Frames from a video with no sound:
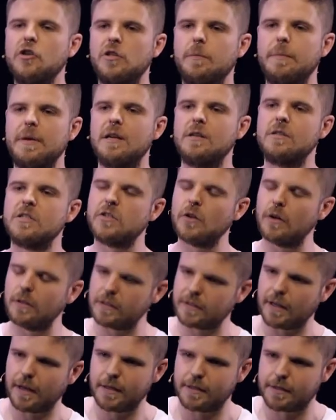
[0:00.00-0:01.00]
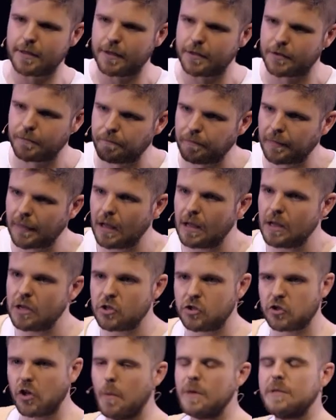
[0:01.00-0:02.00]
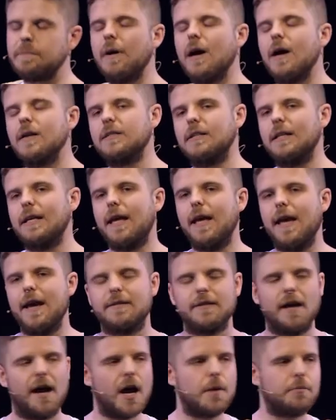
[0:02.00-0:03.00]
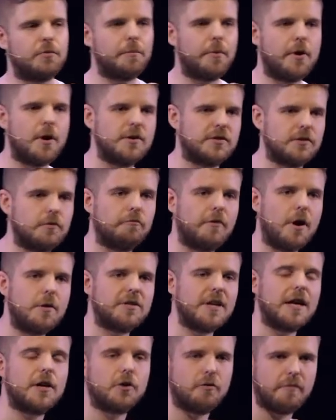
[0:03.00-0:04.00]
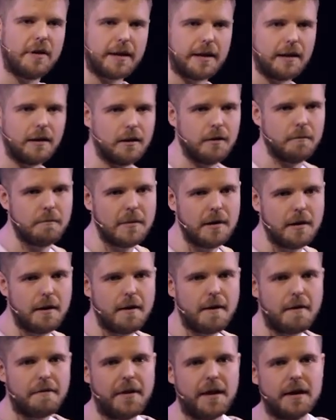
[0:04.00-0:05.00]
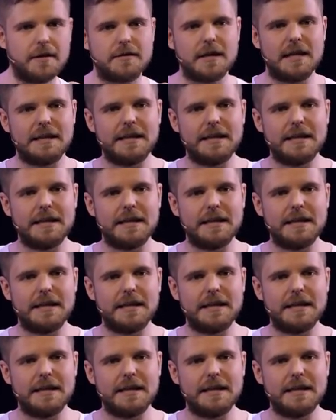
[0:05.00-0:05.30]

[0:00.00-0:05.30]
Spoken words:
should be consolidated. So as part of the kit, I proposed and wrote a curriculum that